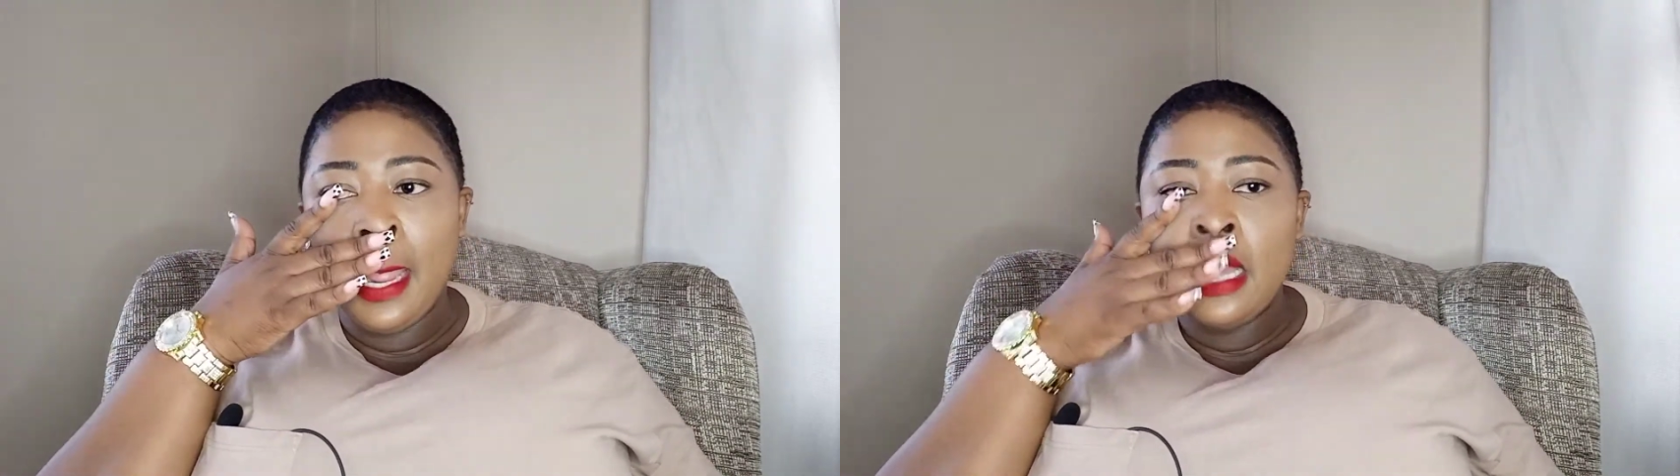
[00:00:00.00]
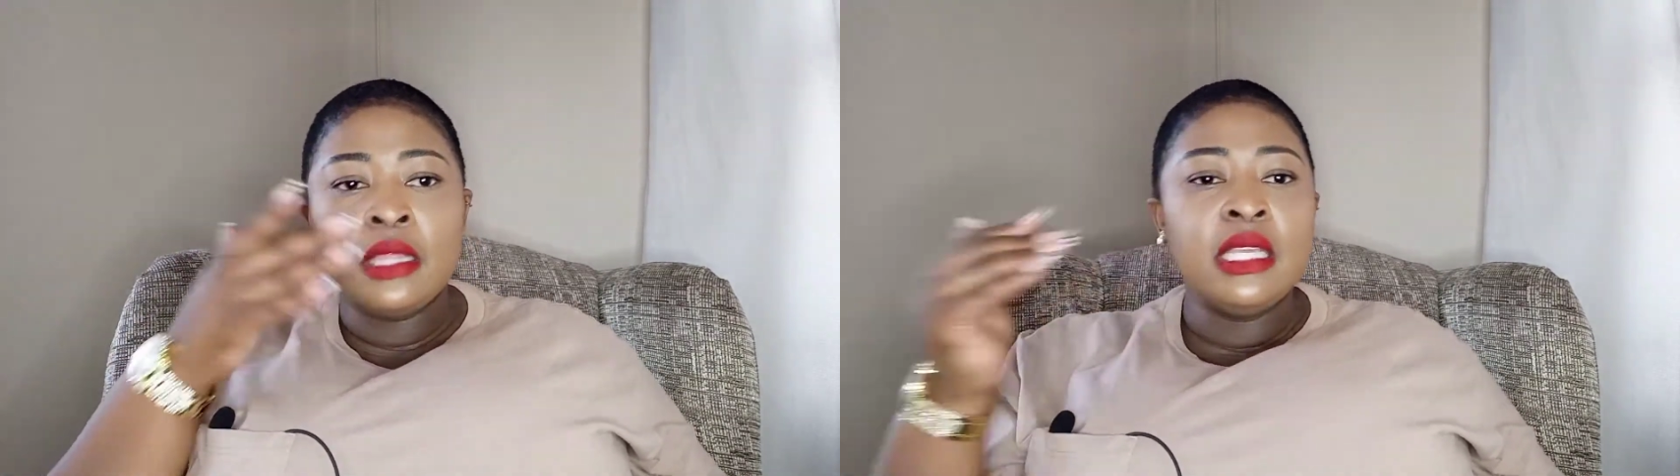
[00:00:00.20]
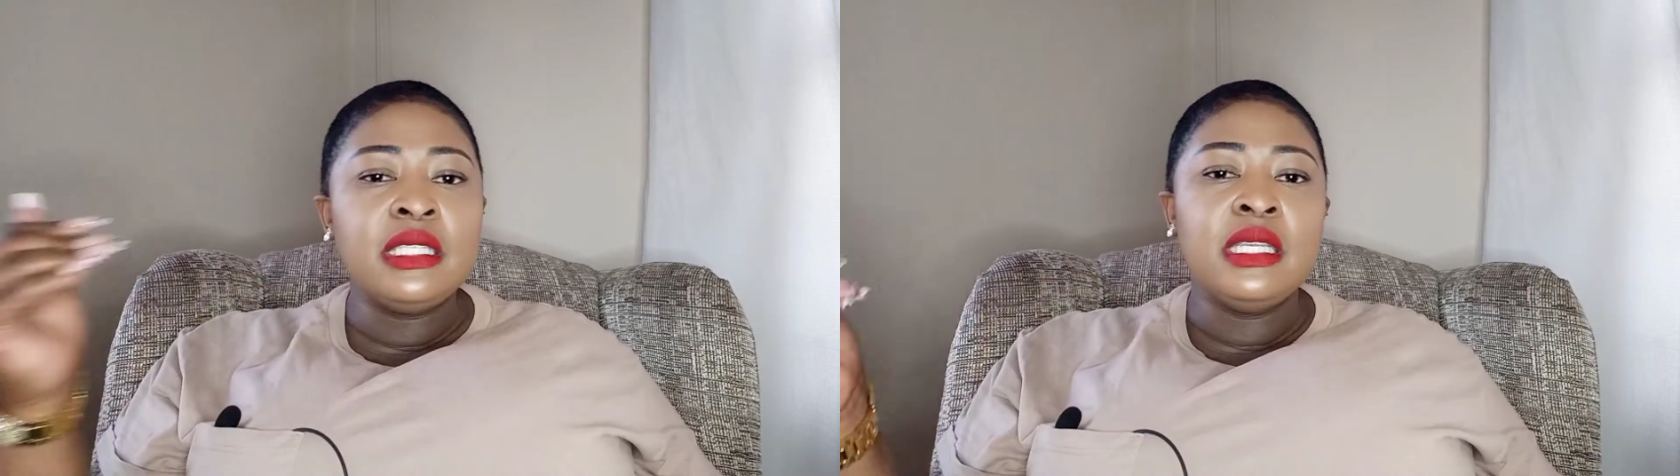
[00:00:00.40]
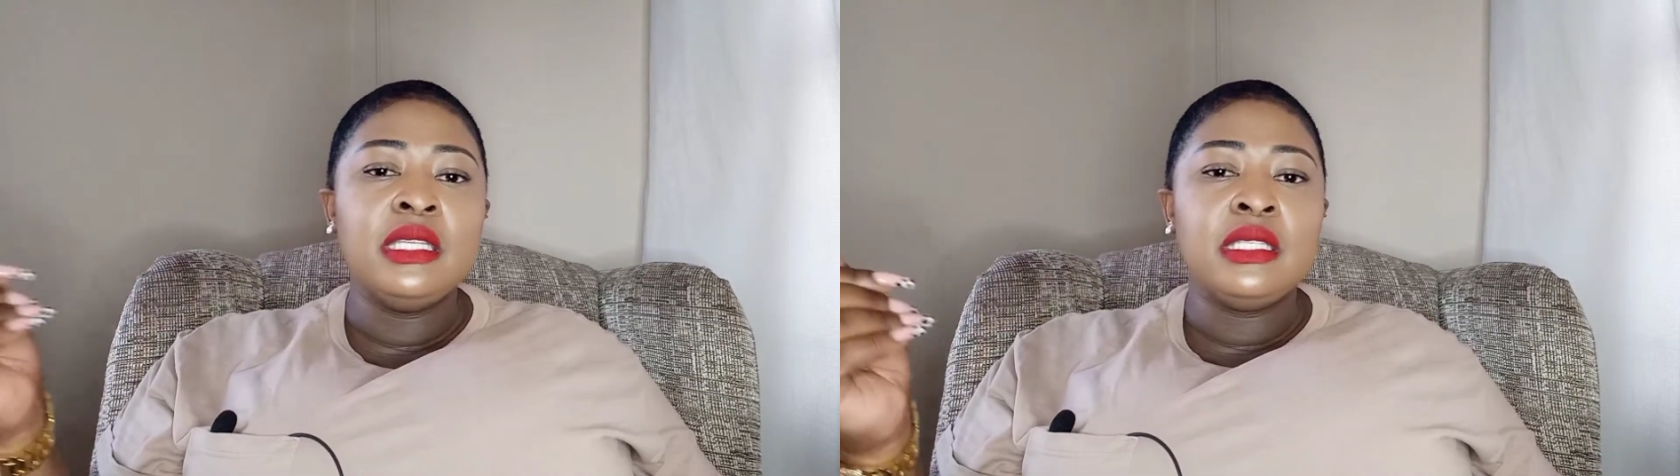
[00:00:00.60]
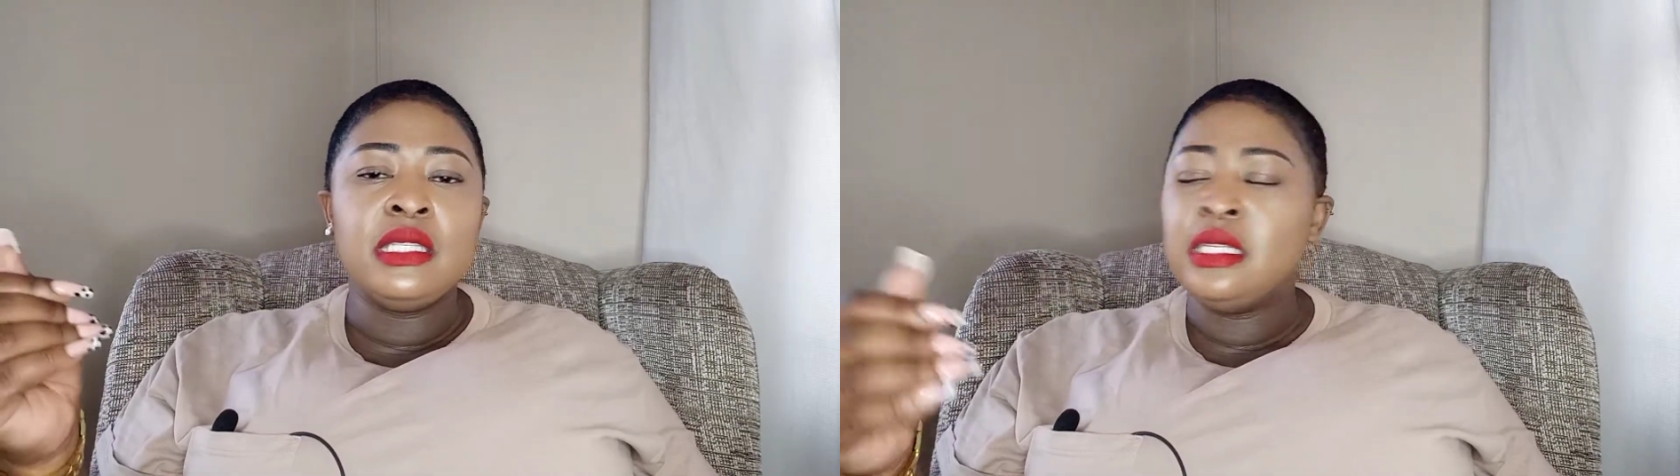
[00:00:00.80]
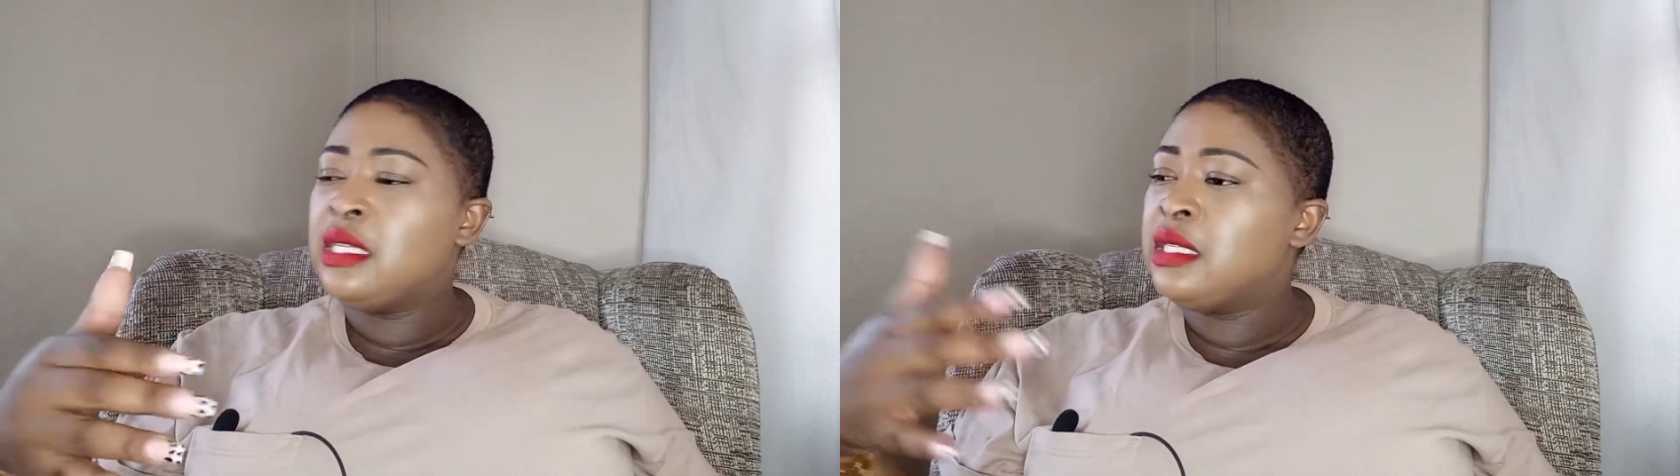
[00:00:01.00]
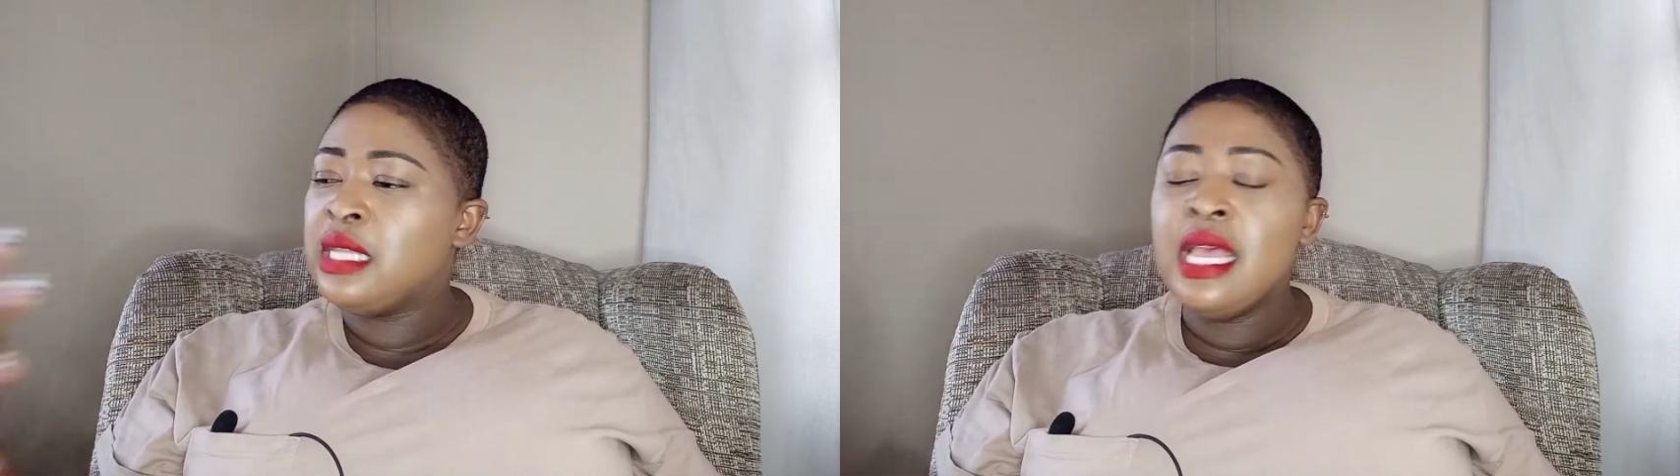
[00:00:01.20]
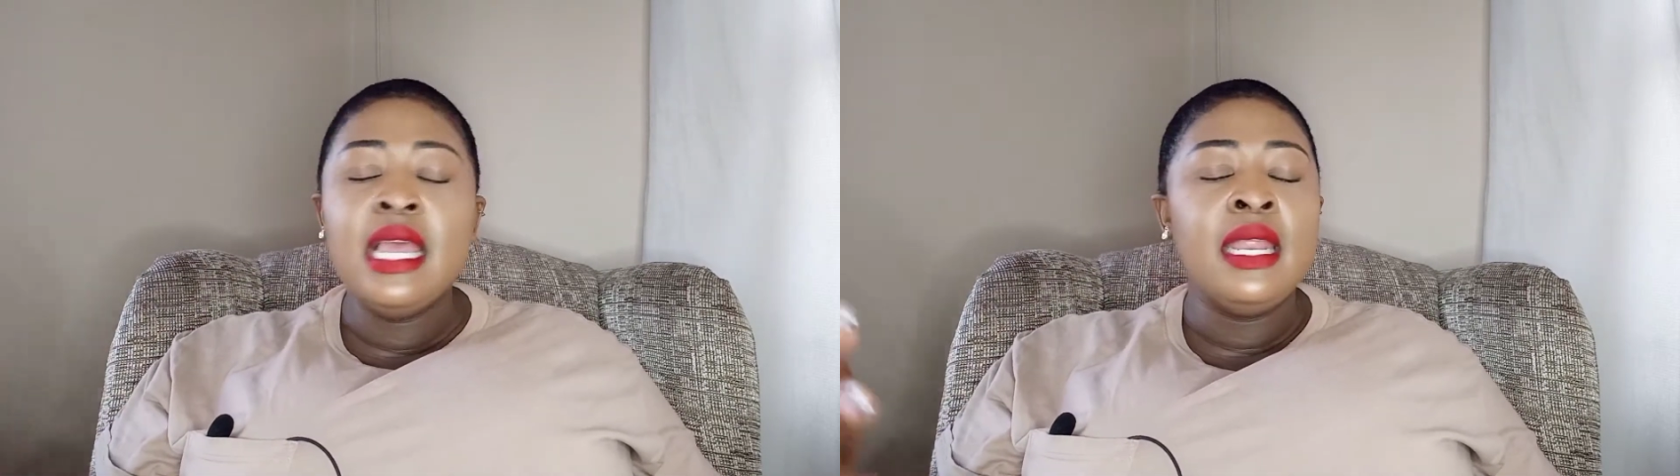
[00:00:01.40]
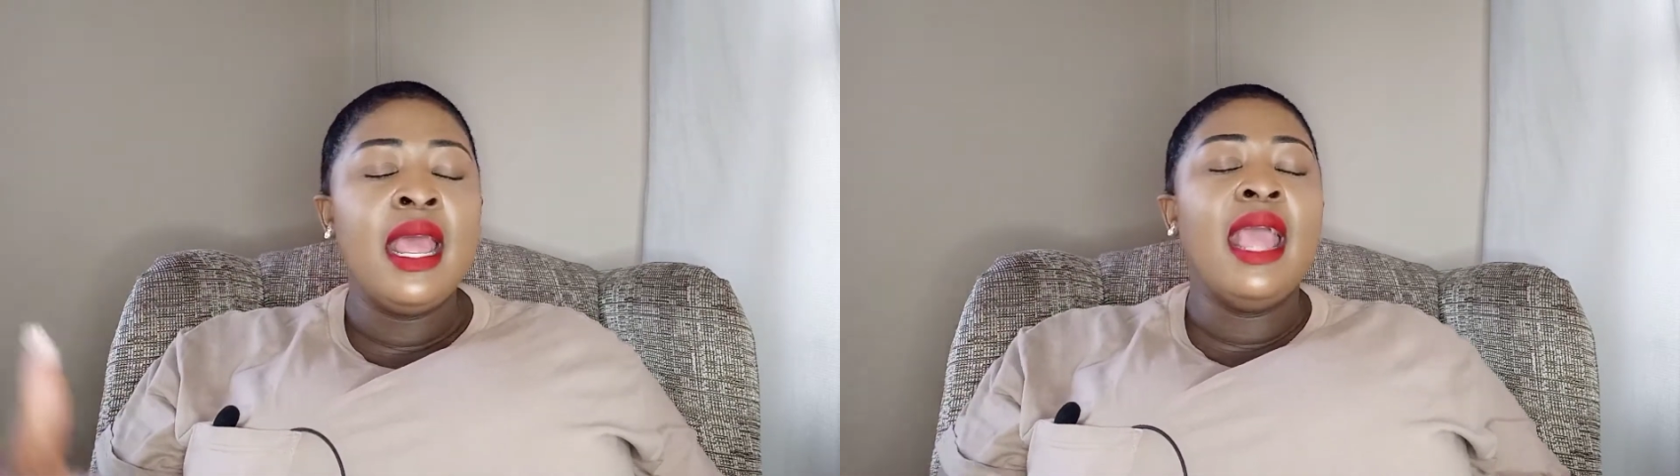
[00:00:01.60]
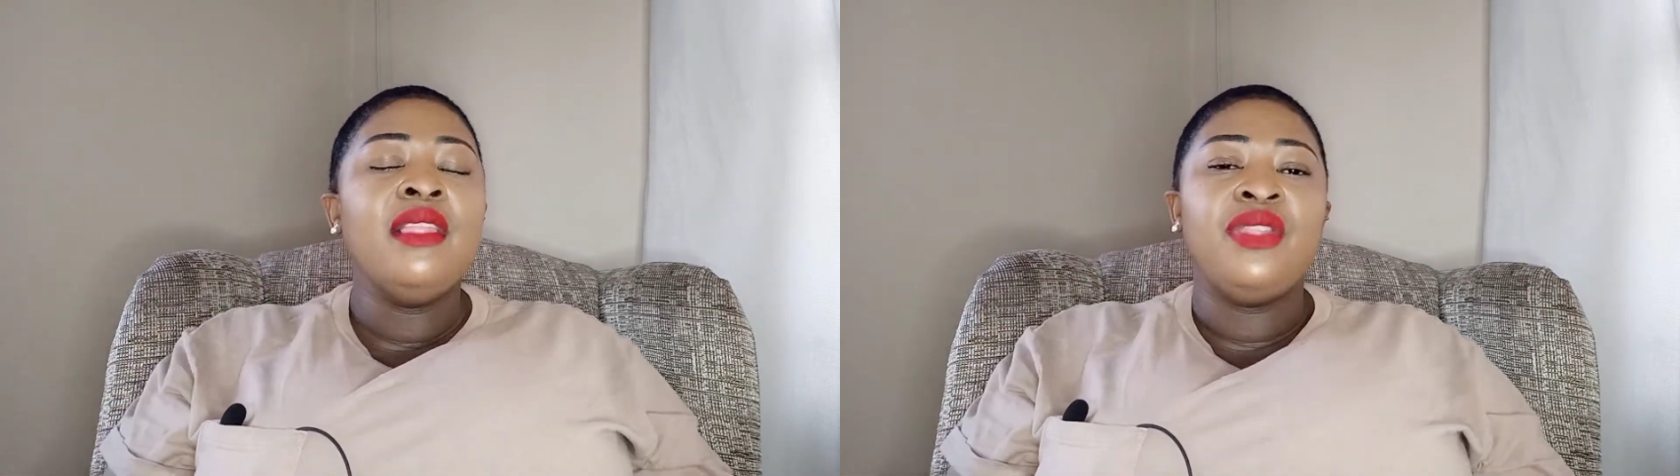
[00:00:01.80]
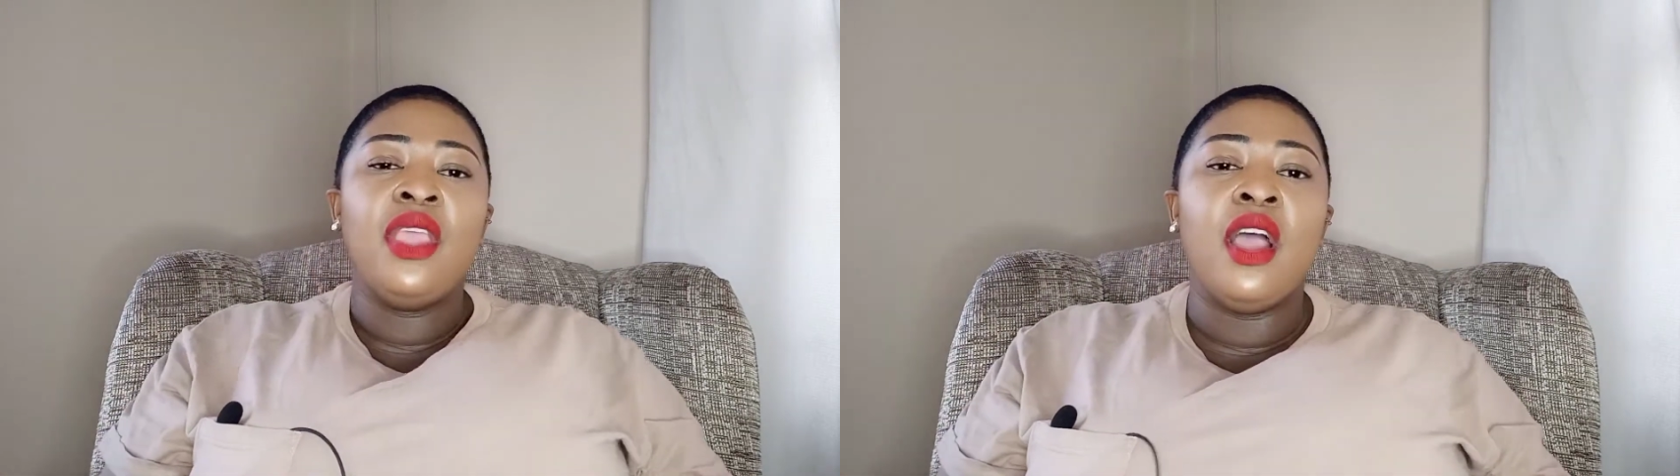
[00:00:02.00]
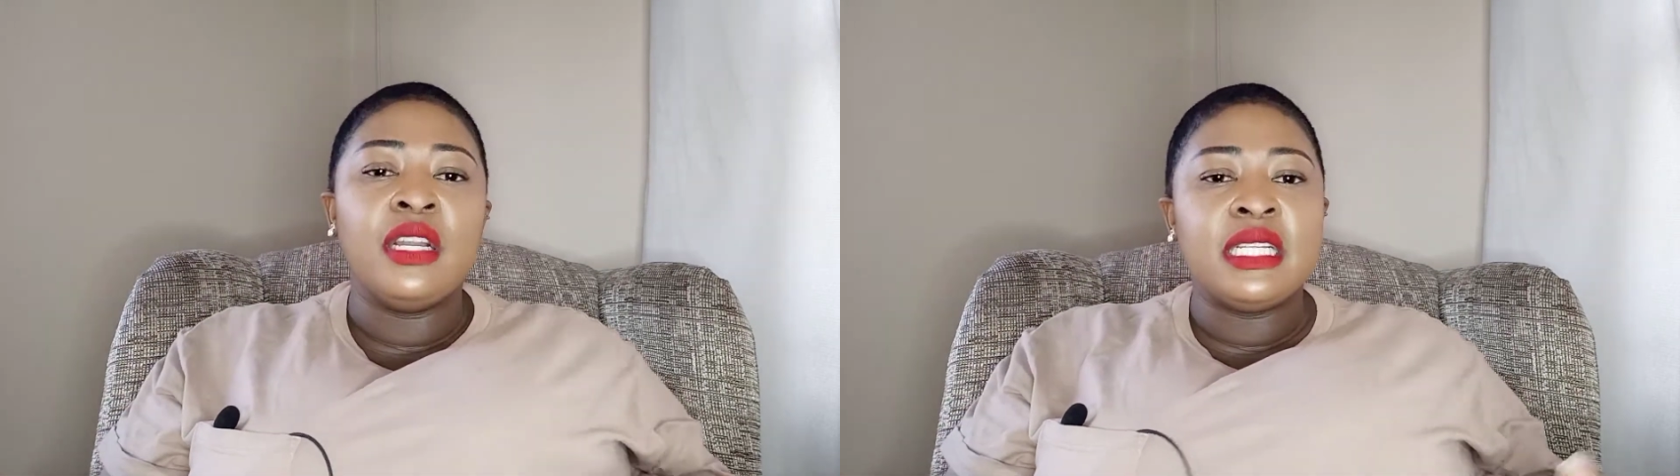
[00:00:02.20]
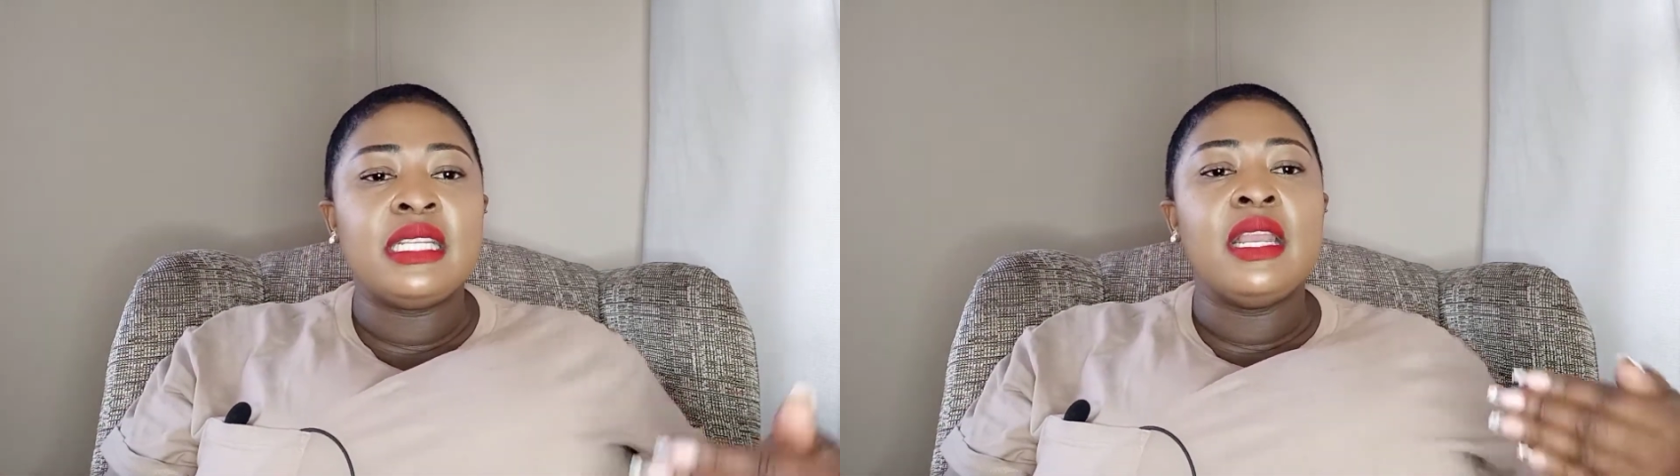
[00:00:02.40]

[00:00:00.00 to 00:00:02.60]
this is it, and they understand.